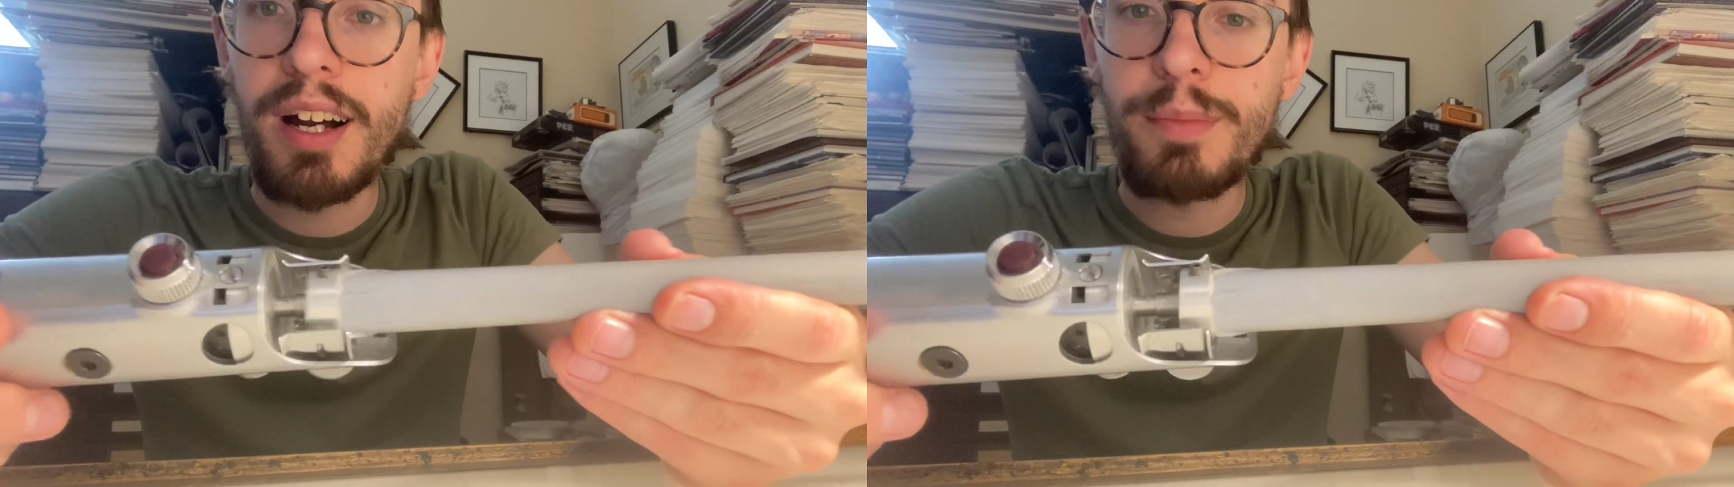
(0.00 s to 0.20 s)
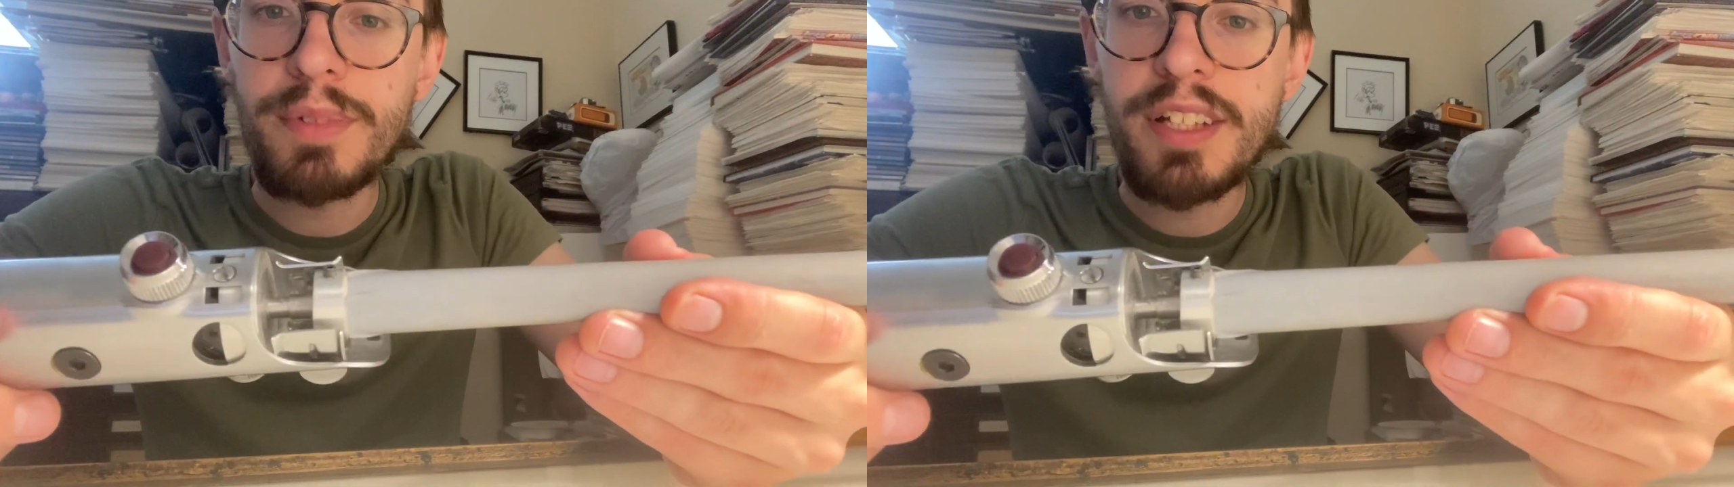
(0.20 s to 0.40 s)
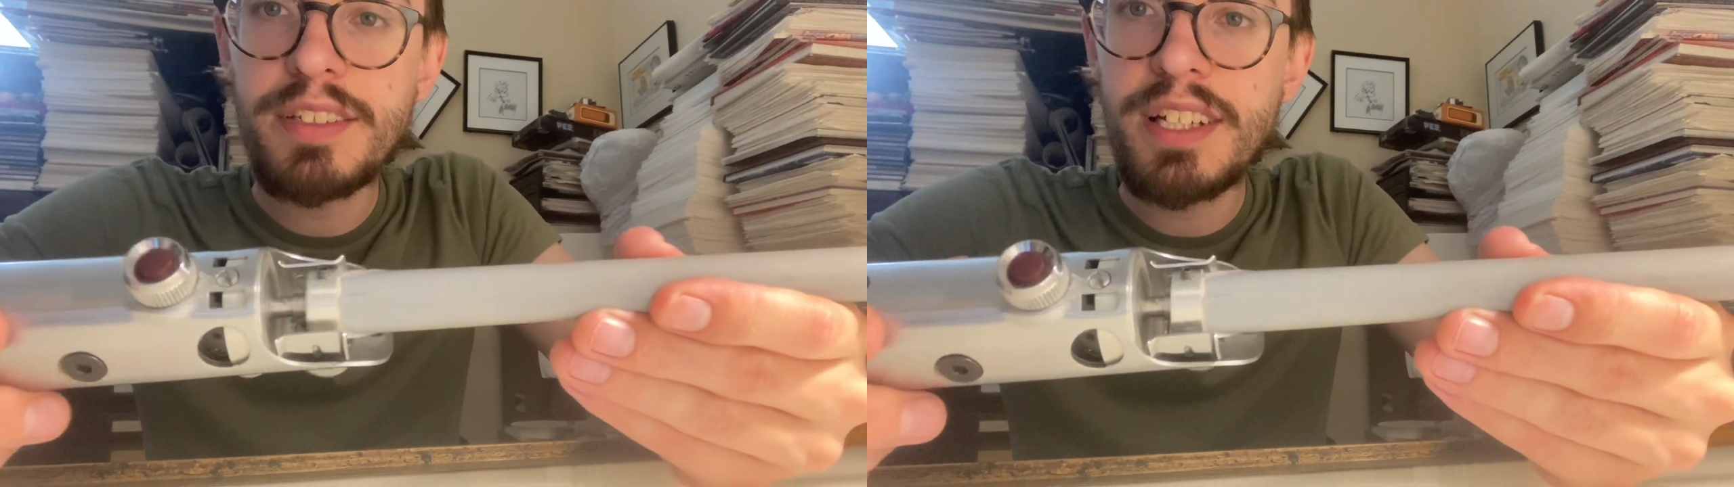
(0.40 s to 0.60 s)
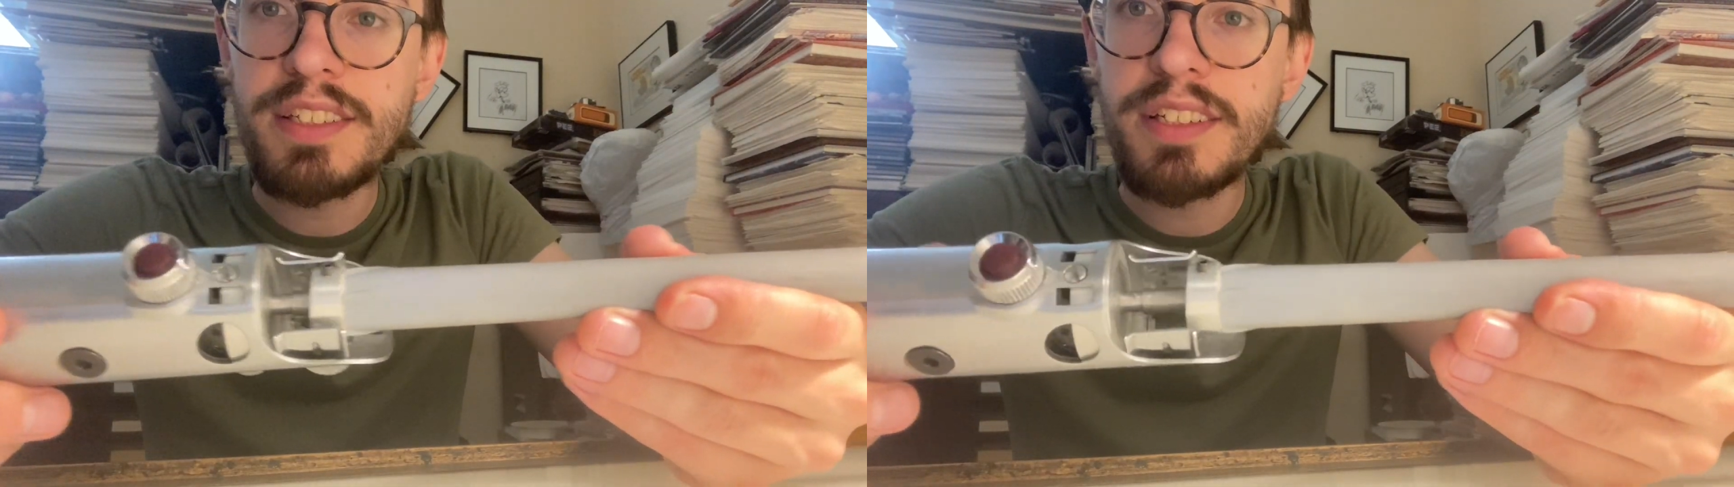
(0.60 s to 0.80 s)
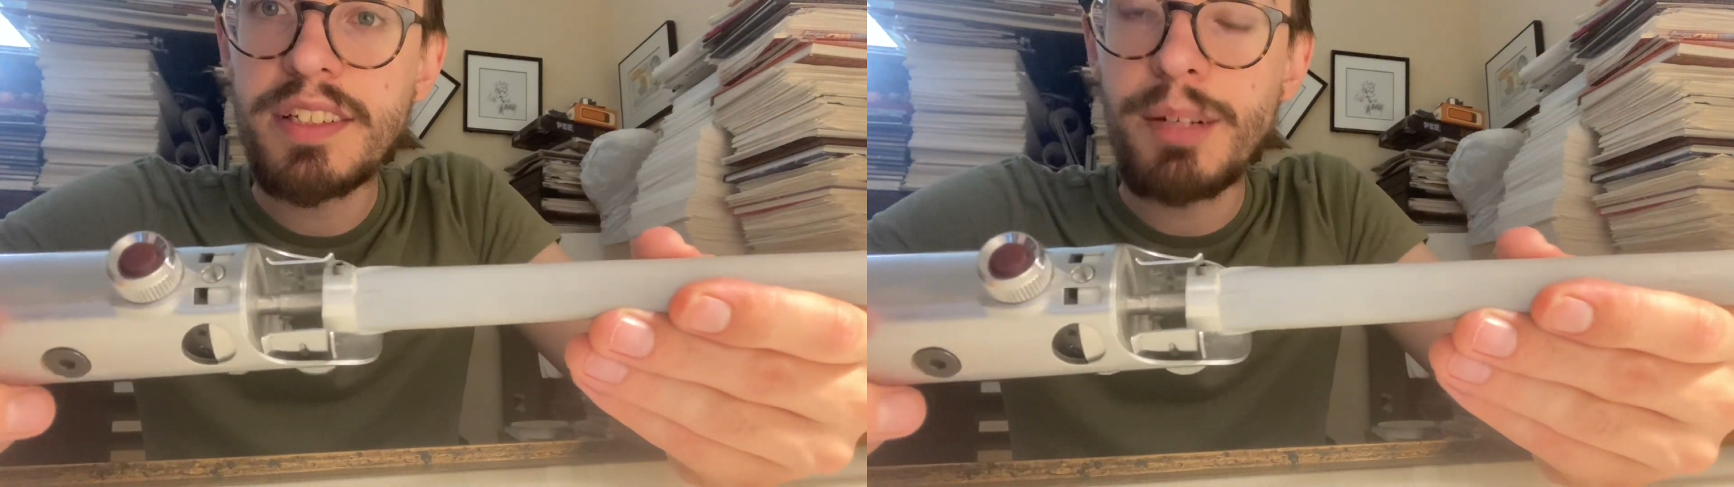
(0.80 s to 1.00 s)
Let's see, does
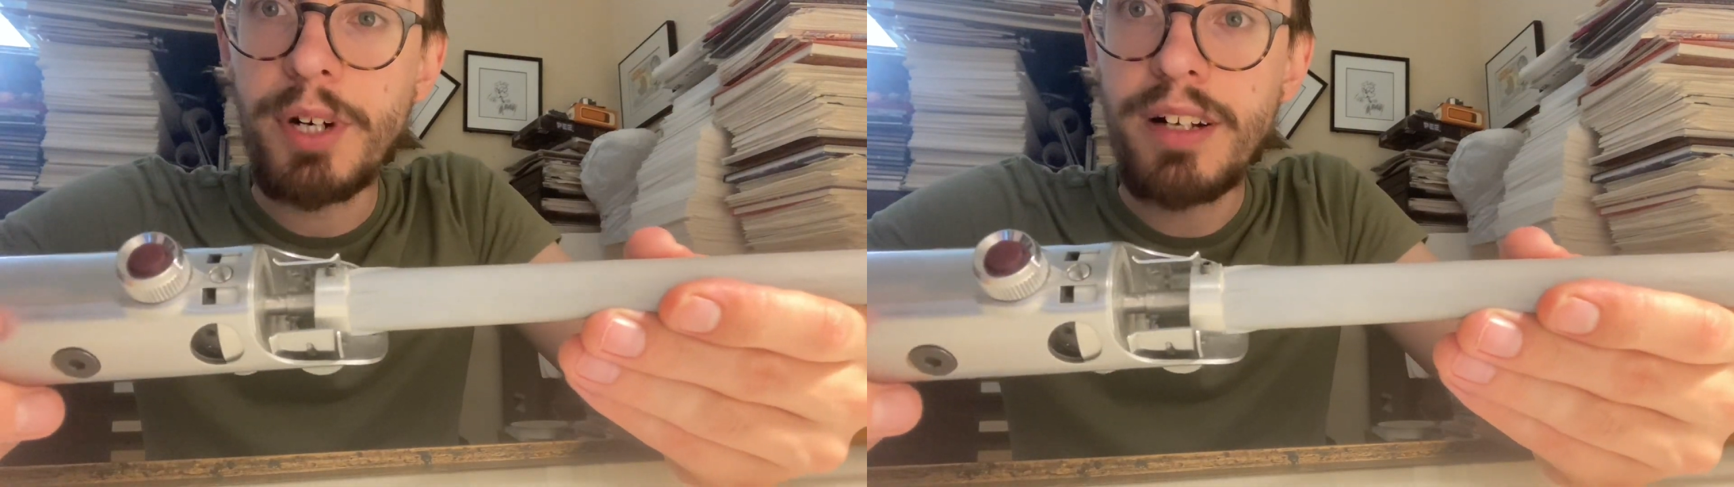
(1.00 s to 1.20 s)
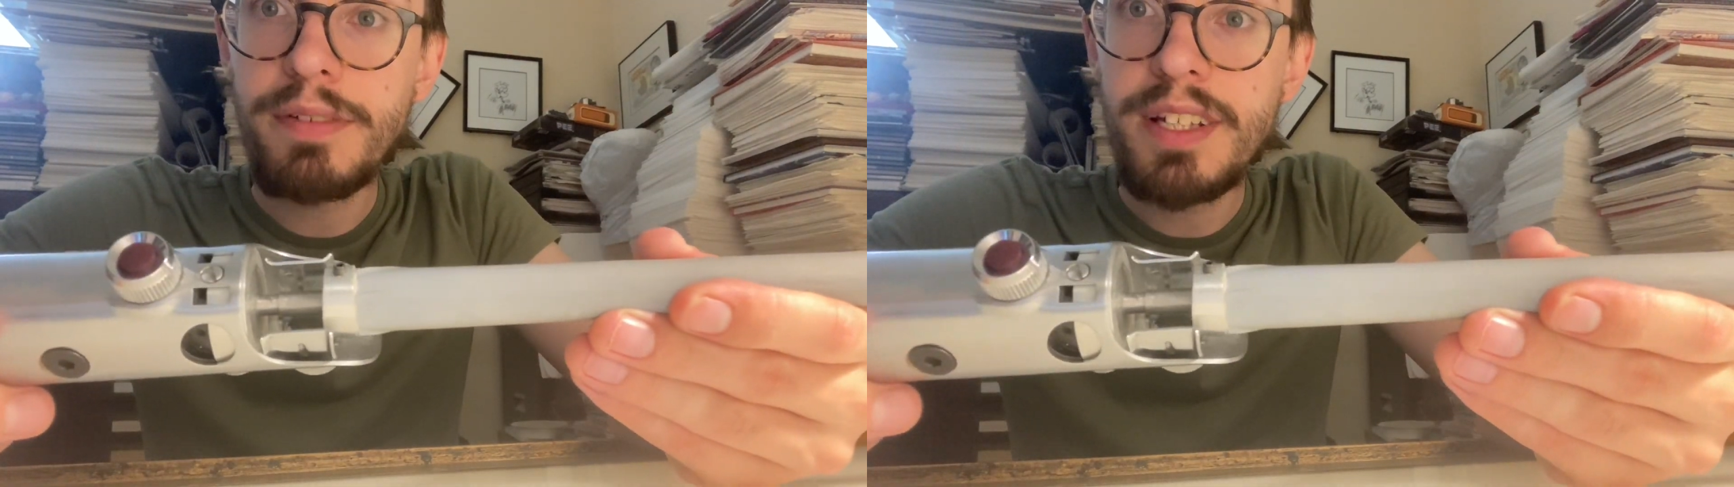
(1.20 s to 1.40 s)
this come off